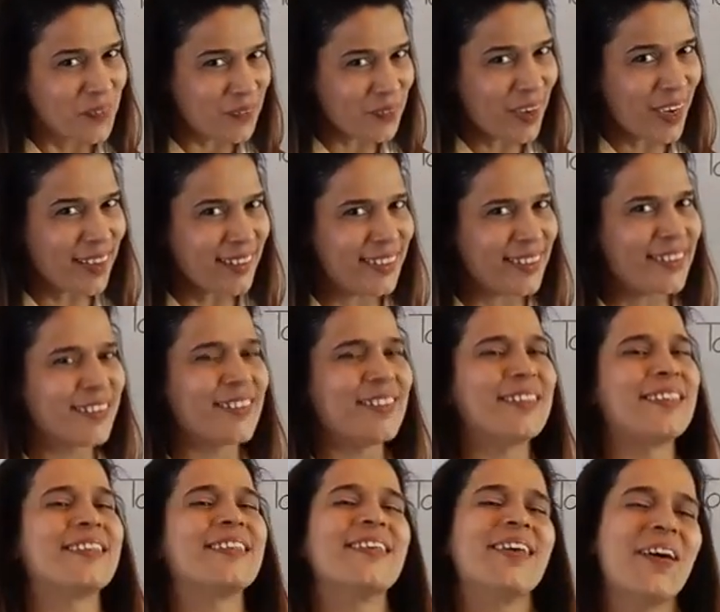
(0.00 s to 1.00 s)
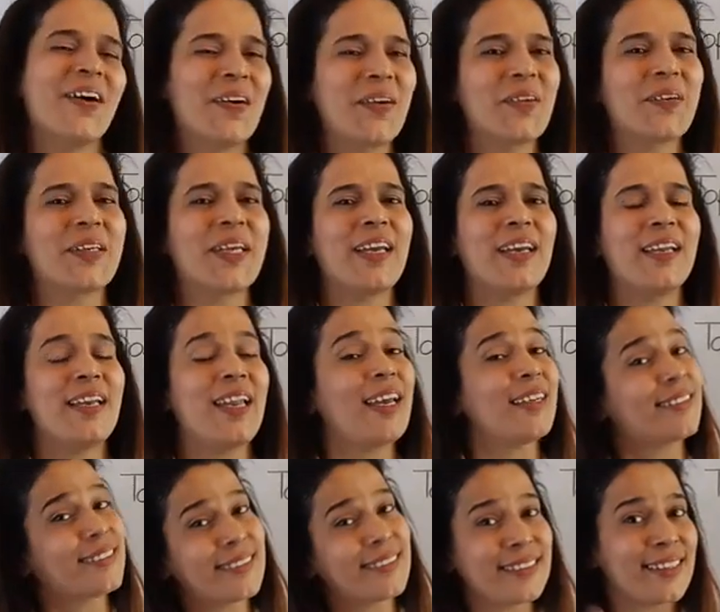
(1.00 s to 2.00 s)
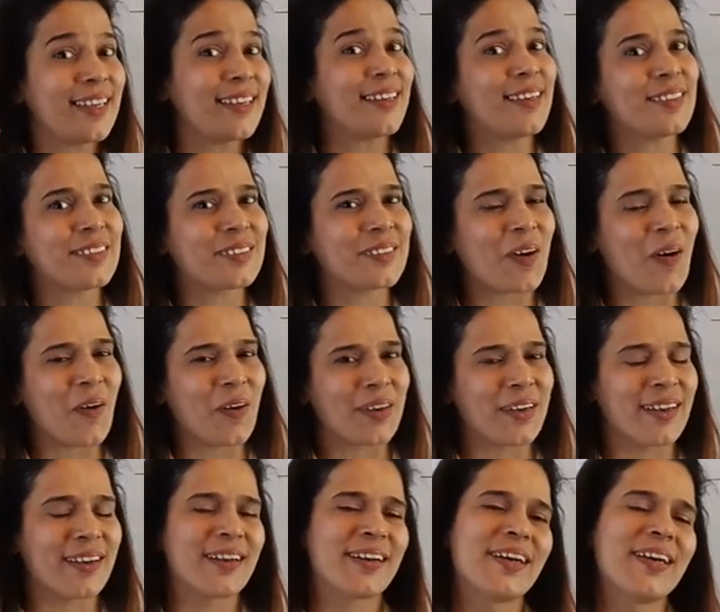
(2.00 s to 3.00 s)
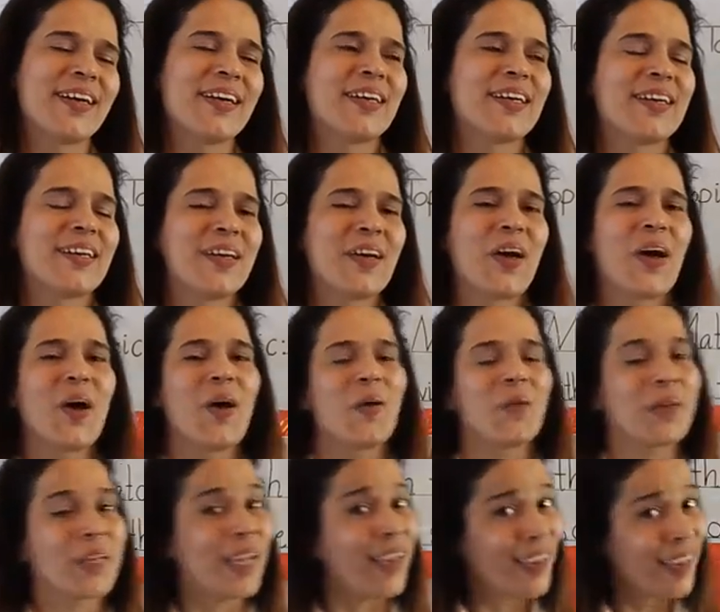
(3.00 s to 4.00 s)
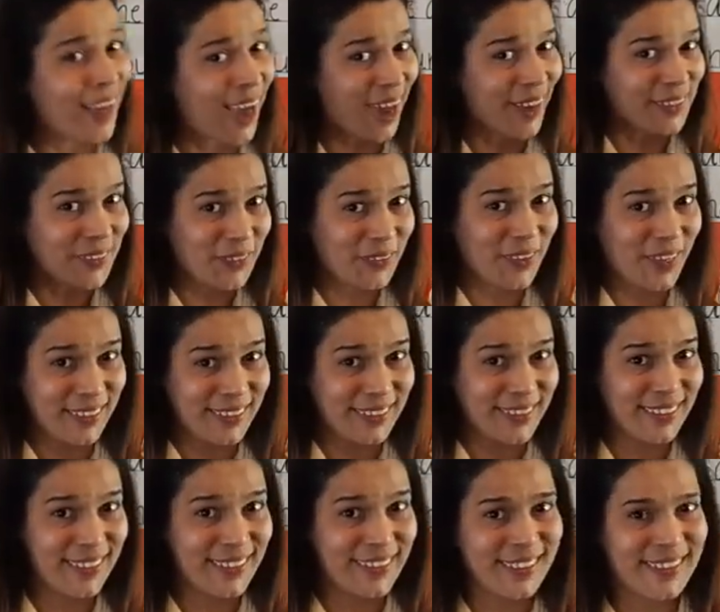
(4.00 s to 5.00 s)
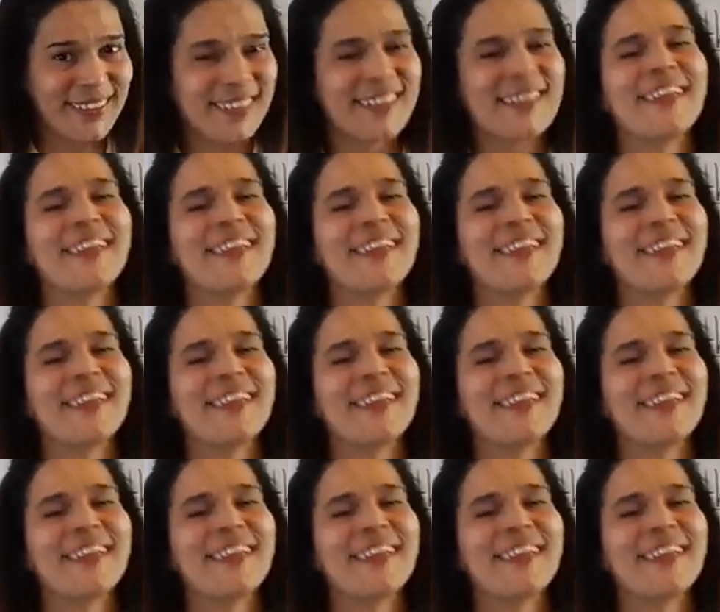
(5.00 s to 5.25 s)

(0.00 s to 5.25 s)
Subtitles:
Very good. Okay, let's sing a song. Okay, are you ready?